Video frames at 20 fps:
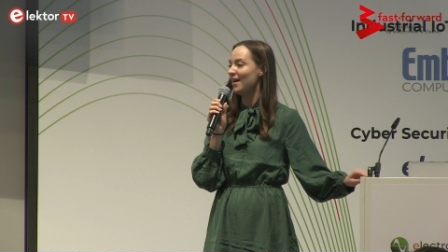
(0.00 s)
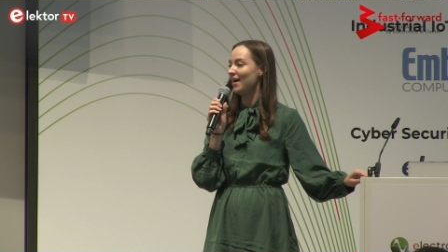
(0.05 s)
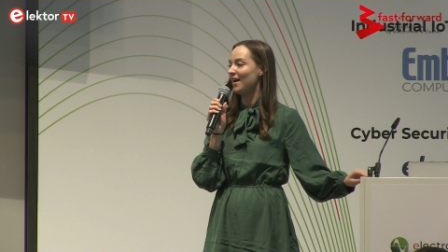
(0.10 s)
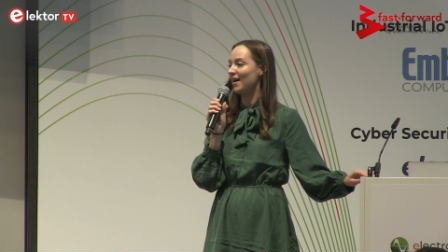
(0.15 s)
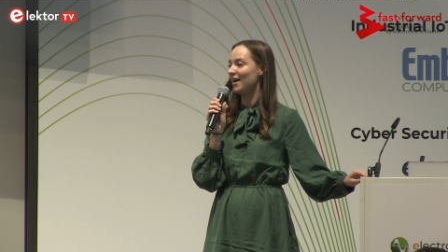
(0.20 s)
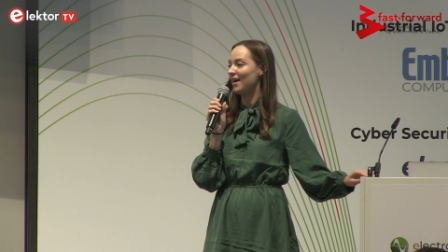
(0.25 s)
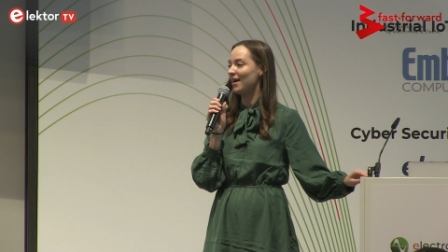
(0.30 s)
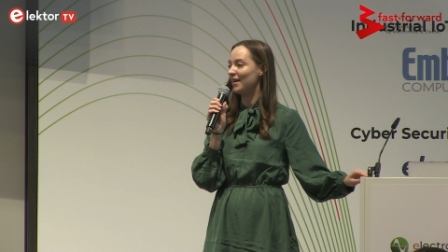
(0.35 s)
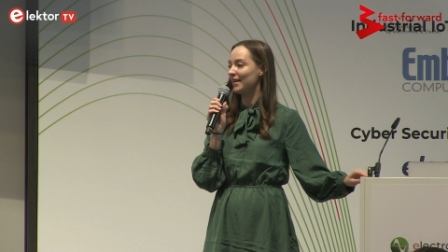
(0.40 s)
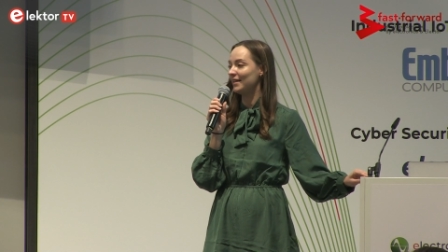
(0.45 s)

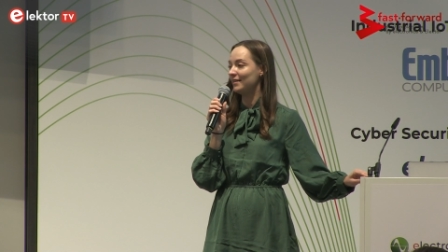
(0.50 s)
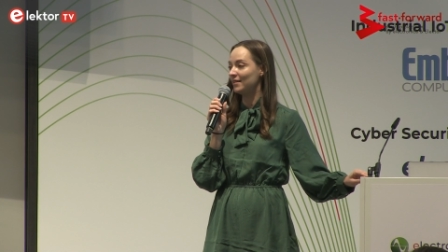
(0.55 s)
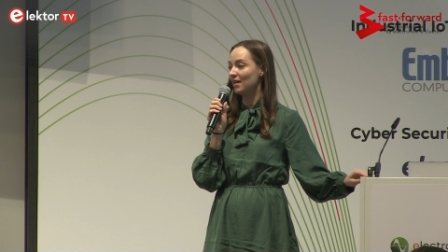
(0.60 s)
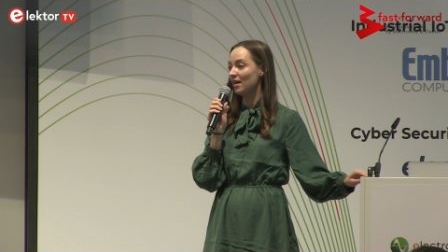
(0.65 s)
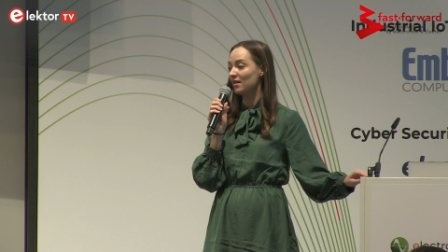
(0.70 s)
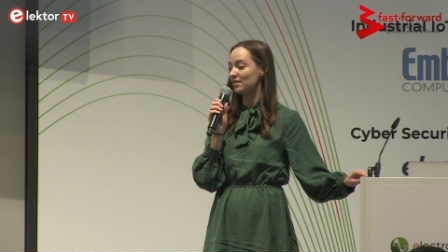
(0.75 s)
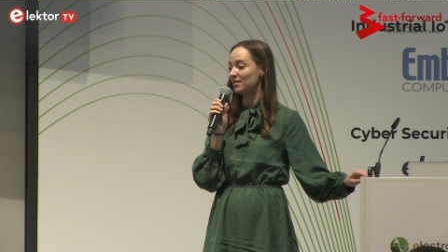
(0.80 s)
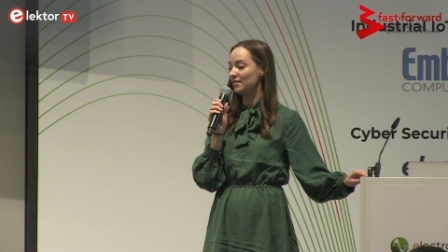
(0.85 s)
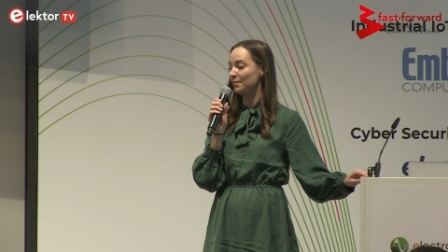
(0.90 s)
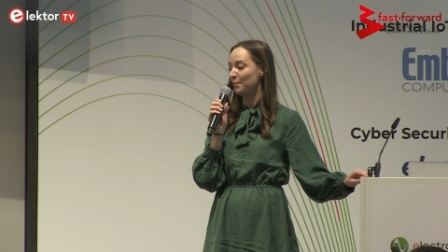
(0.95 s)
Uh, it
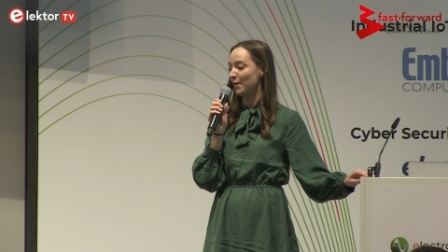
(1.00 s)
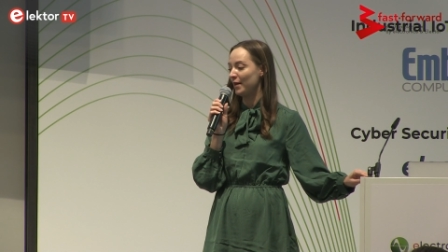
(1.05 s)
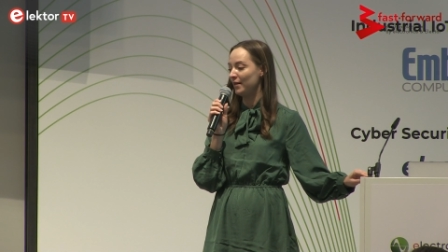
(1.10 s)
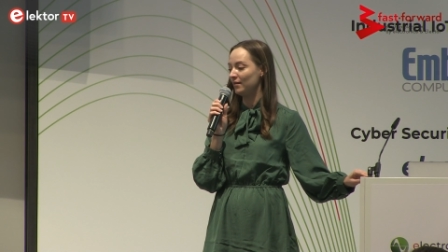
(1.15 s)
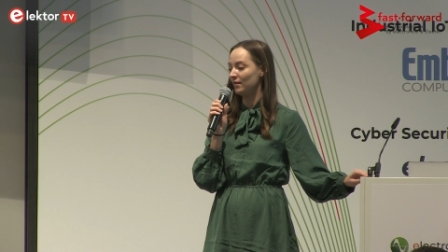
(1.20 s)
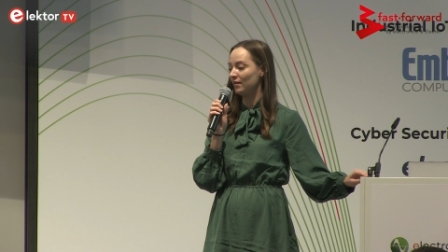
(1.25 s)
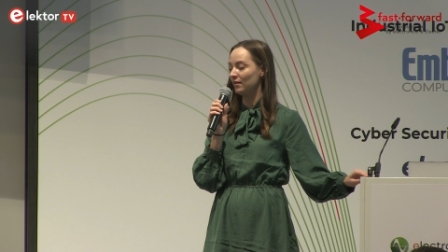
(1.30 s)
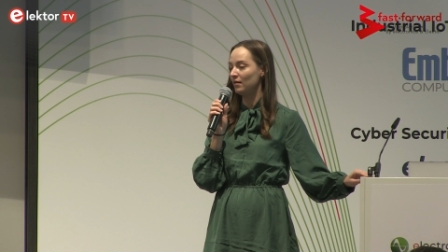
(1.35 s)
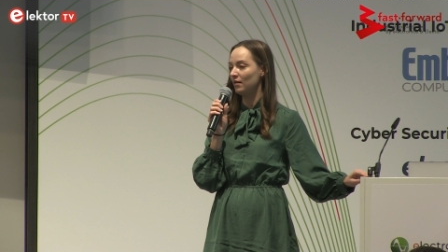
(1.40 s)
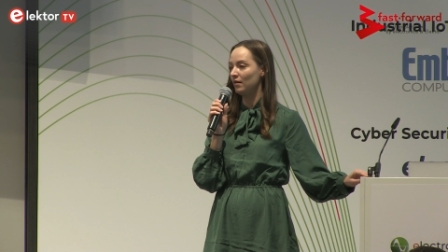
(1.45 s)
does
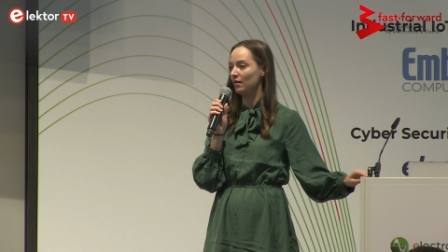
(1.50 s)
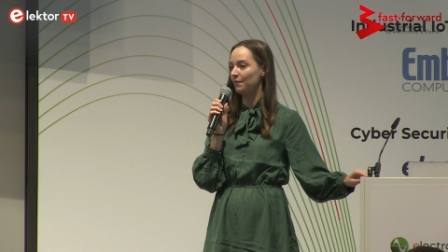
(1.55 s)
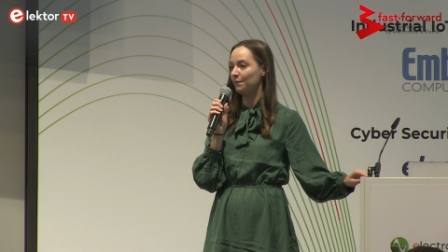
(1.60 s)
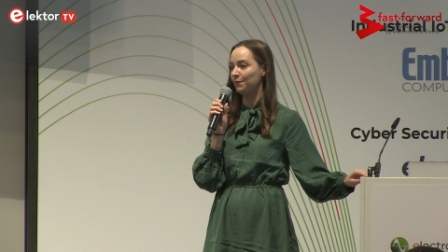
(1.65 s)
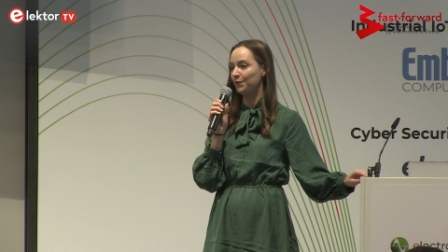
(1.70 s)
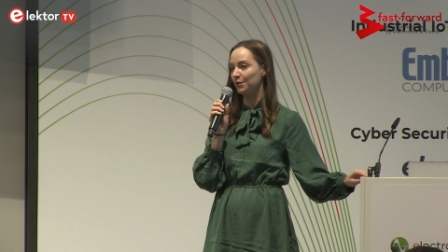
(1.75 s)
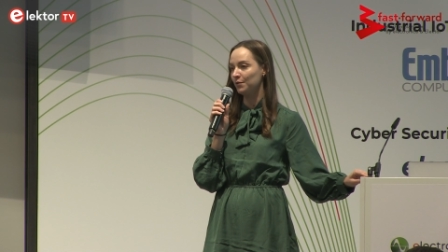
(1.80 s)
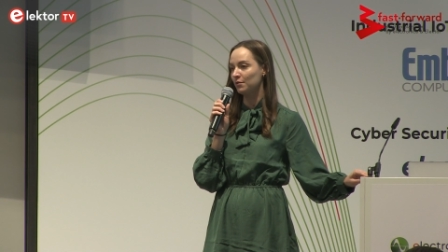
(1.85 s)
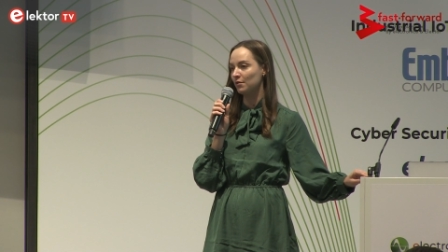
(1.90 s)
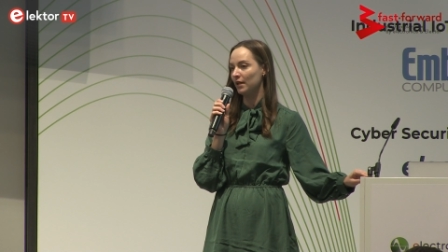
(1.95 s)
depend on a
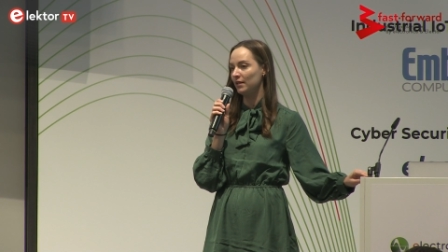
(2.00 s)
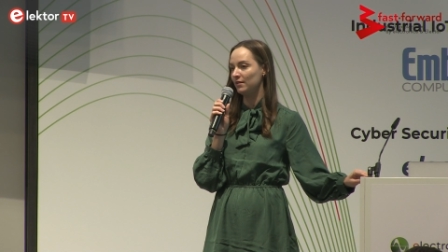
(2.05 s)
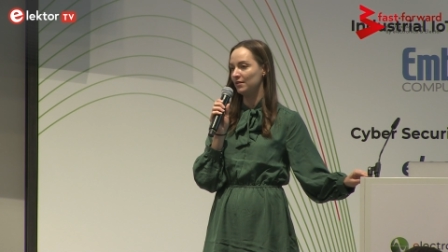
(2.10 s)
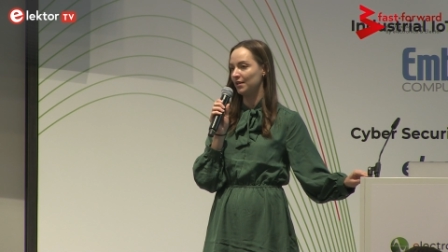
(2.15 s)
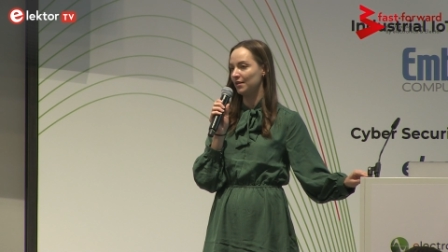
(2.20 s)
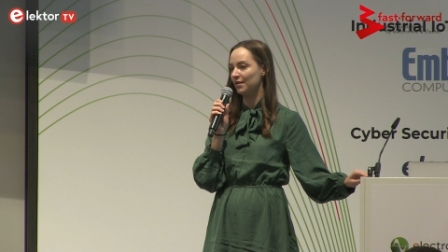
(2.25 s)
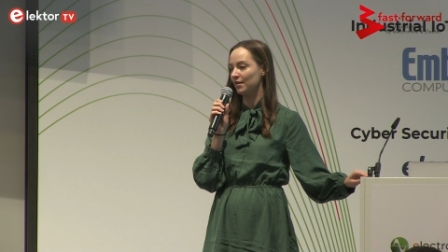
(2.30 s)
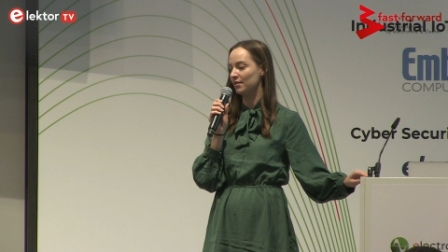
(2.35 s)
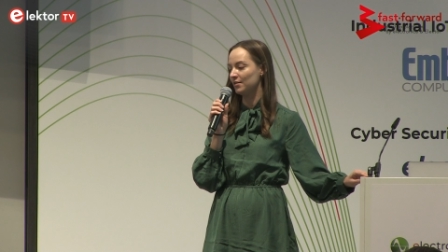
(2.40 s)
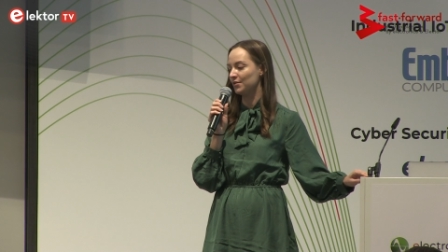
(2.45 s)
few
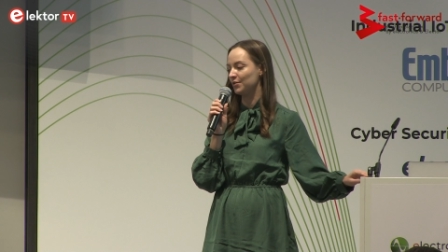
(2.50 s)
criteria.